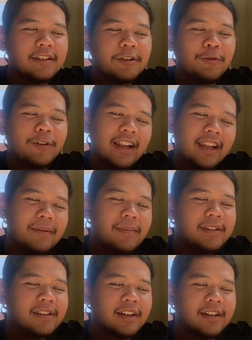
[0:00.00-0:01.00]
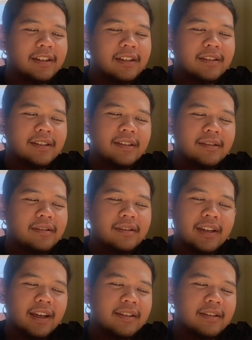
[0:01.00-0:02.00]
really bizarre. It's
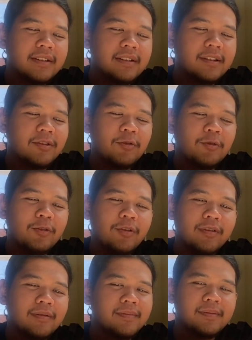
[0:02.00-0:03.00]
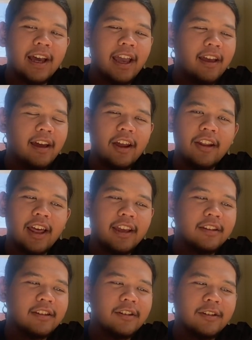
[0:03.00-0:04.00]
just I
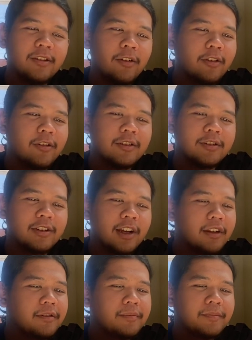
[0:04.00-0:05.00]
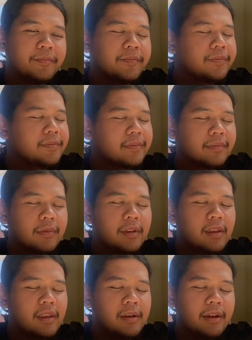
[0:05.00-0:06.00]
like the roller coaster ride
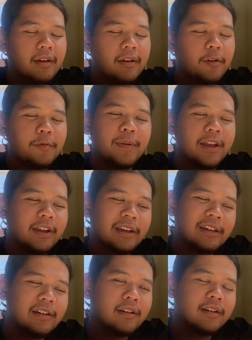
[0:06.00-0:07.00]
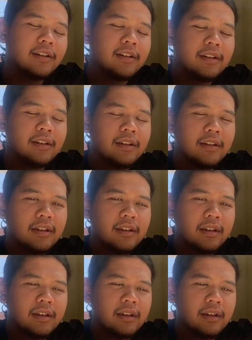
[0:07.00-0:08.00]
of being here.
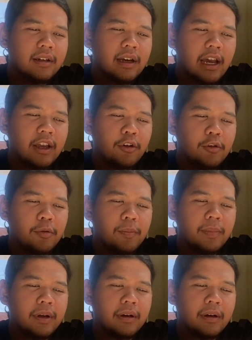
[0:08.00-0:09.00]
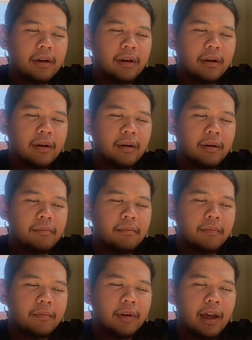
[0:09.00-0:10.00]
I hope
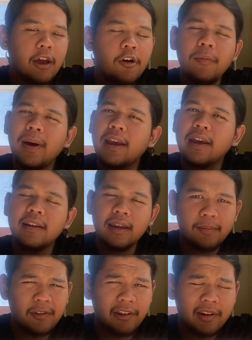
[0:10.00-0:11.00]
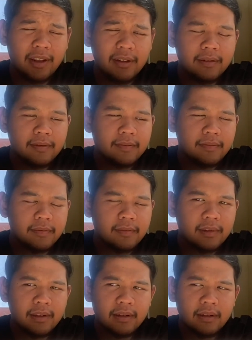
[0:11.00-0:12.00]
I can keep doing this.
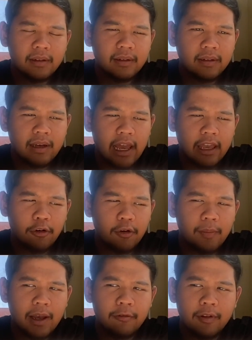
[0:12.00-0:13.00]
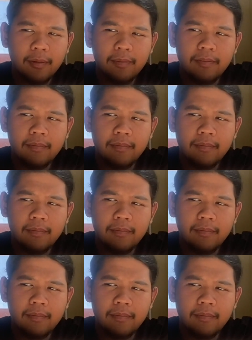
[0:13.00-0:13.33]
I hope I will